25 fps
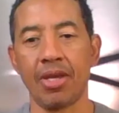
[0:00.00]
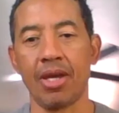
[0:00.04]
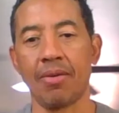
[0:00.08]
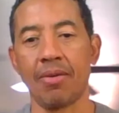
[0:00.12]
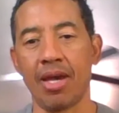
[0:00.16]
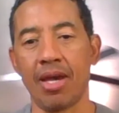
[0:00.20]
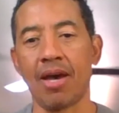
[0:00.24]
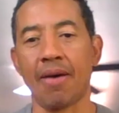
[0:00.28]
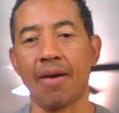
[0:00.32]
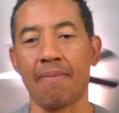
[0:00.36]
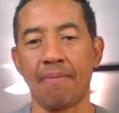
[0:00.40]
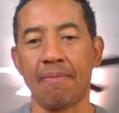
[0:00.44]

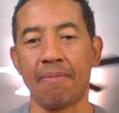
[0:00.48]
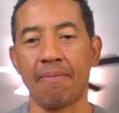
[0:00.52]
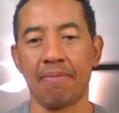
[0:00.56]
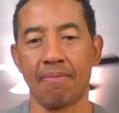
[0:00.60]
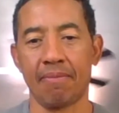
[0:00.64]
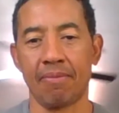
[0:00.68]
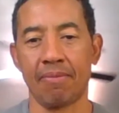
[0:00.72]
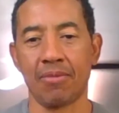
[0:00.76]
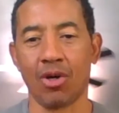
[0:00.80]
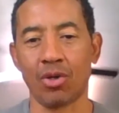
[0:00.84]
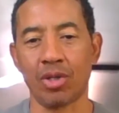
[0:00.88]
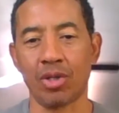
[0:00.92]
So it's
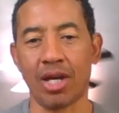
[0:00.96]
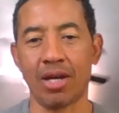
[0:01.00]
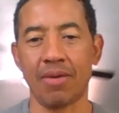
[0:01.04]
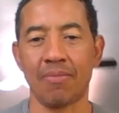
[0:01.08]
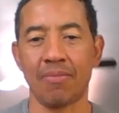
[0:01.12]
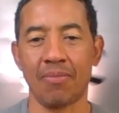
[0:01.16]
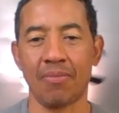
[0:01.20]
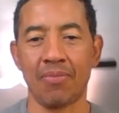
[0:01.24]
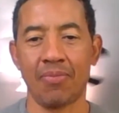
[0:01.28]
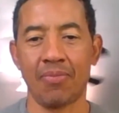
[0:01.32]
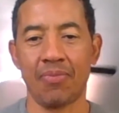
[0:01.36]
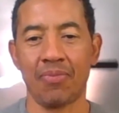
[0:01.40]
going to be.
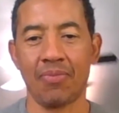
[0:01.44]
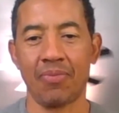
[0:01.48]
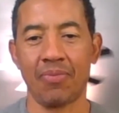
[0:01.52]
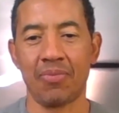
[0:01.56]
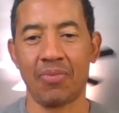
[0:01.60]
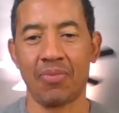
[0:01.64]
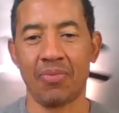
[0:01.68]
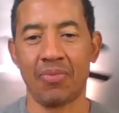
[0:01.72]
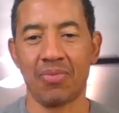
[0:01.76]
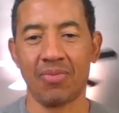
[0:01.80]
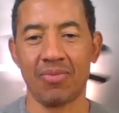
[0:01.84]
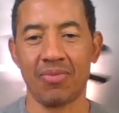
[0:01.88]

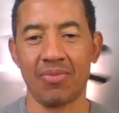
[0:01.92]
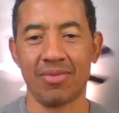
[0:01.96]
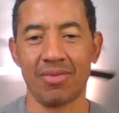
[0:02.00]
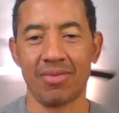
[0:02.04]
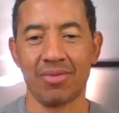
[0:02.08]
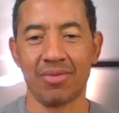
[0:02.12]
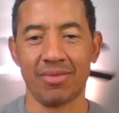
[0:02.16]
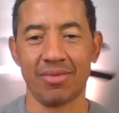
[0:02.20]
You have to